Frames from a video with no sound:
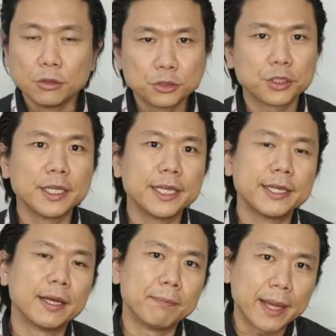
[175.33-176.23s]

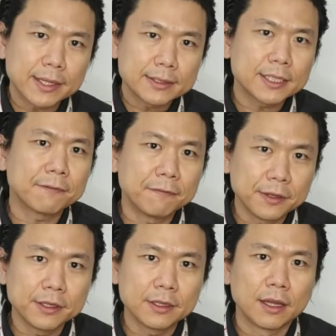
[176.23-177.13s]
Usually the magnetic
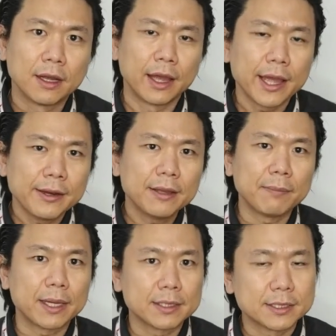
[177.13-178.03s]
field
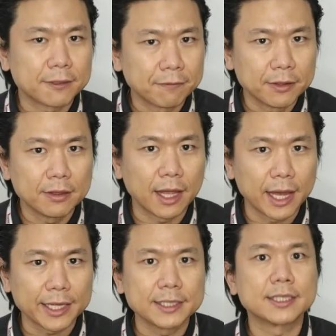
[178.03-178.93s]
and the magnetic field
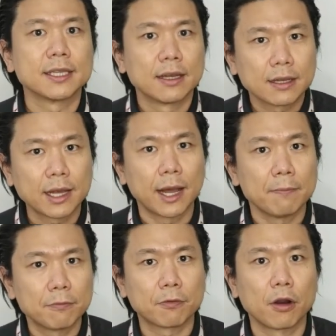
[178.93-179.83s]
lines
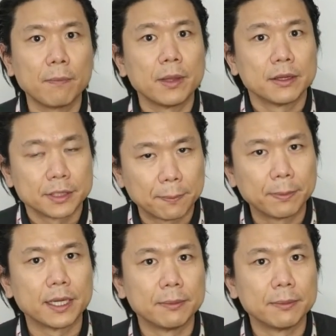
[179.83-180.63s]
come from the